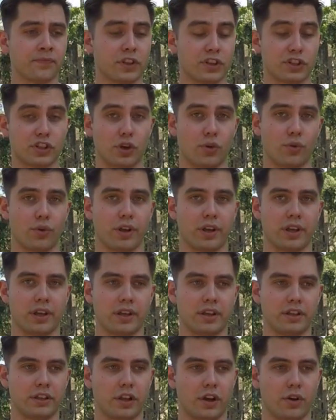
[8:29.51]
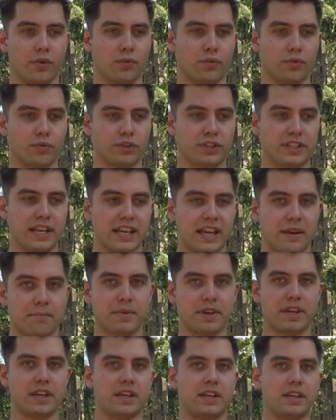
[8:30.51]
So, taking
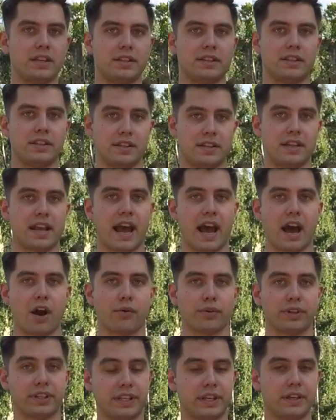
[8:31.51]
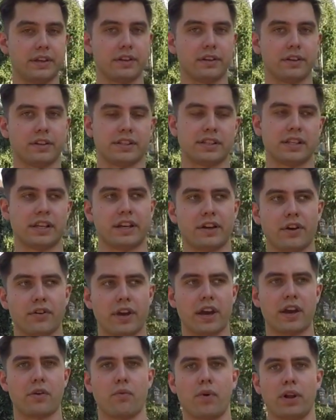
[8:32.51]
me now here, it's like,
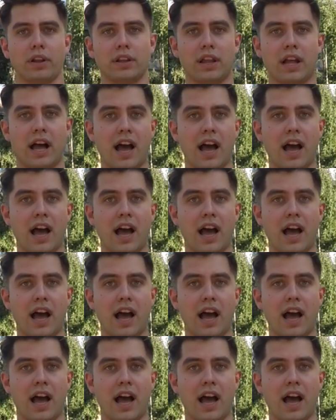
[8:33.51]
okay, well,